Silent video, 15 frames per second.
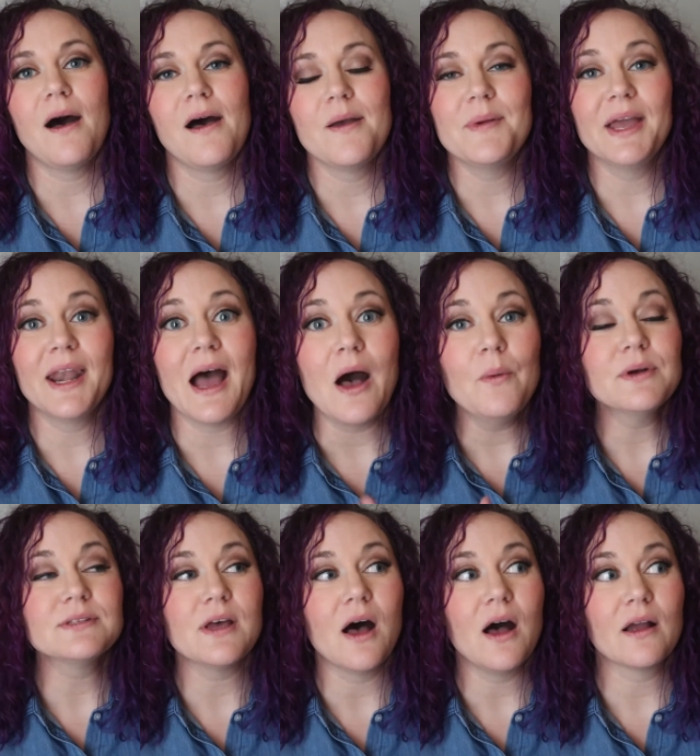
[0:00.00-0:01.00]
And I
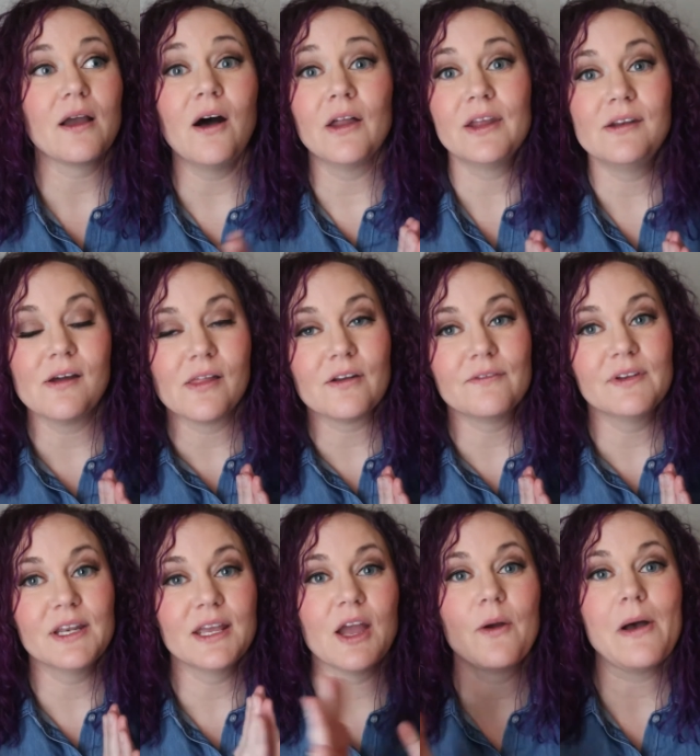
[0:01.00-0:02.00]
will talk on another
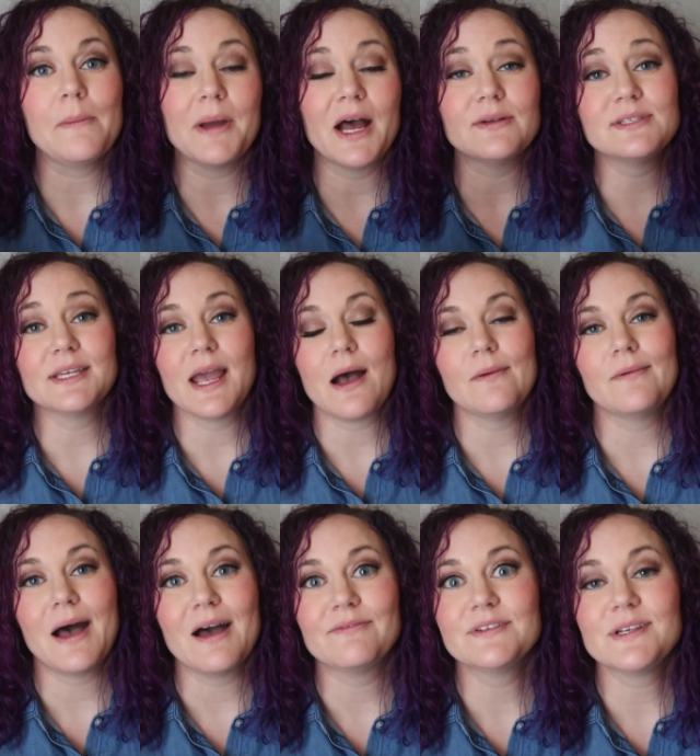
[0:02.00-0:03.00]
video about
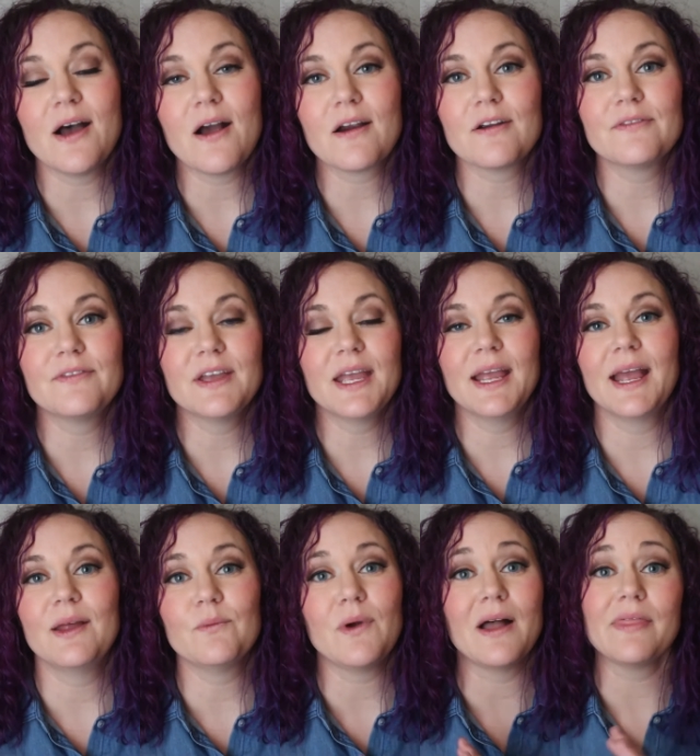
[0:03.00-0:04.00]
DIY photography
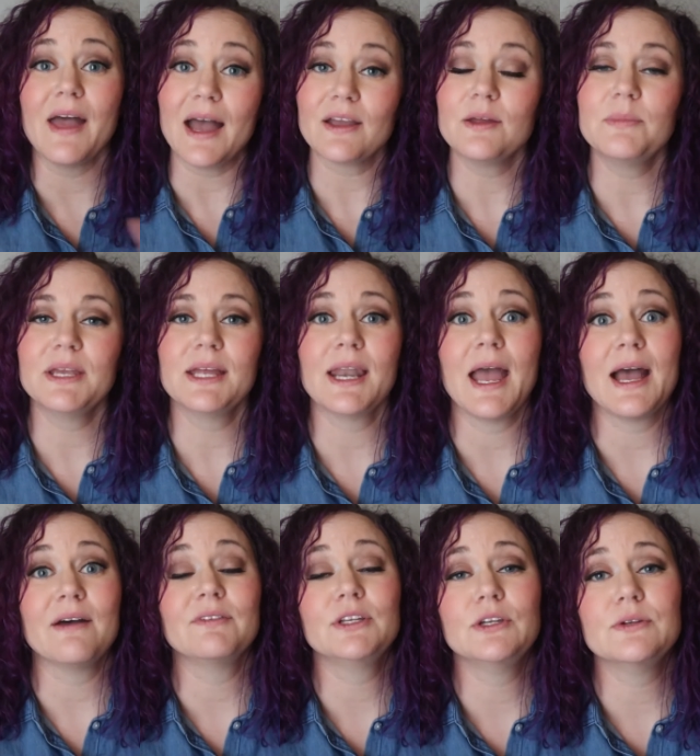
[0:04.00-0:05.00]
and why that could be an
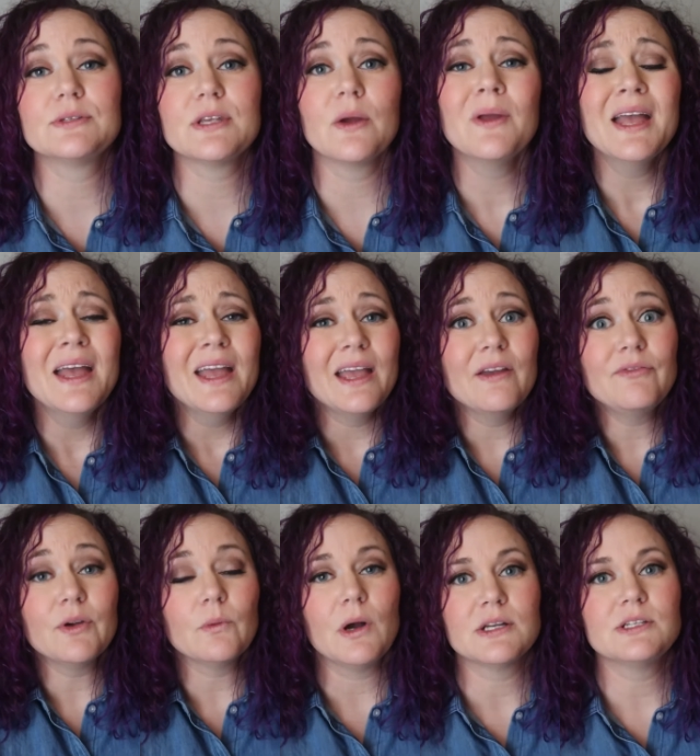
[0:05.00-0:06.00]
avenue. So
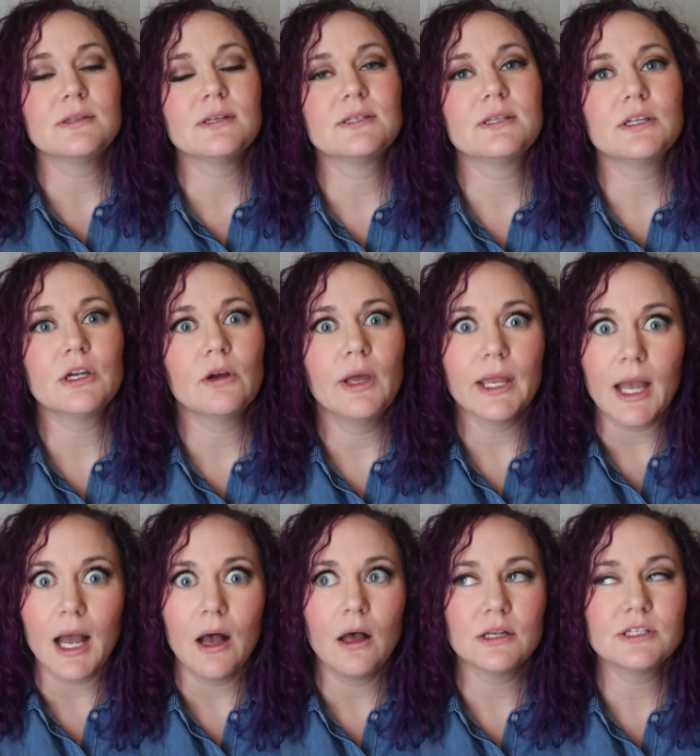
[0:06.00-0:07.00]
if you're watching this and you're like,
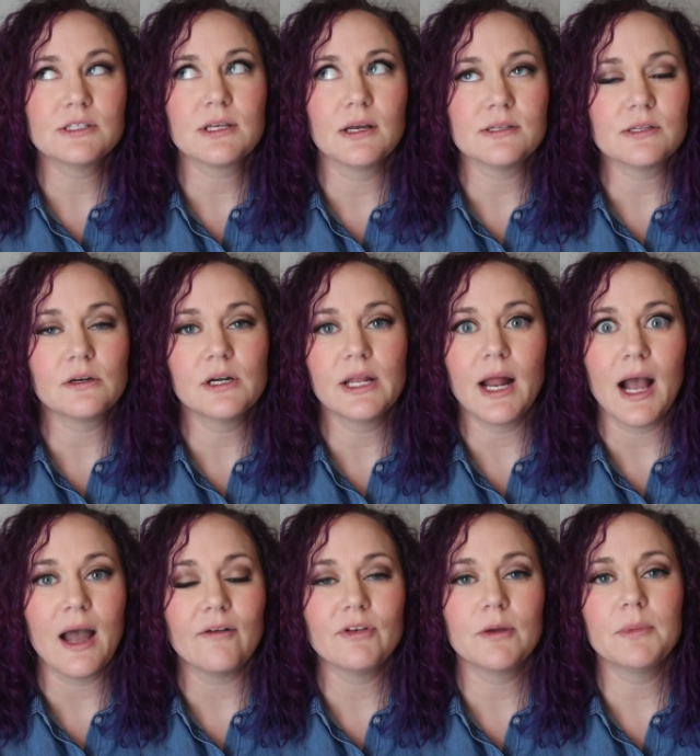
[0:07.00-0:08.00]
oh, I just got started, I
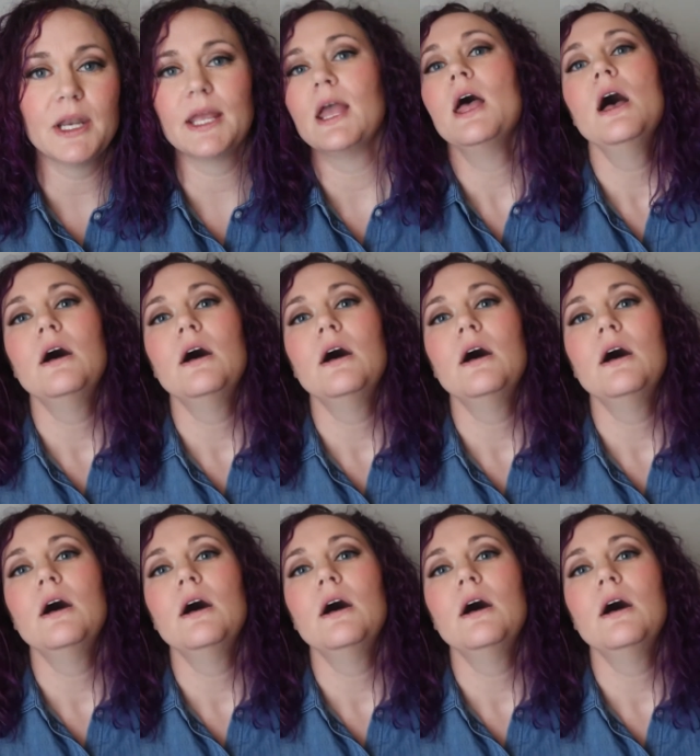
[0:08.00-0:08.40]
have no money,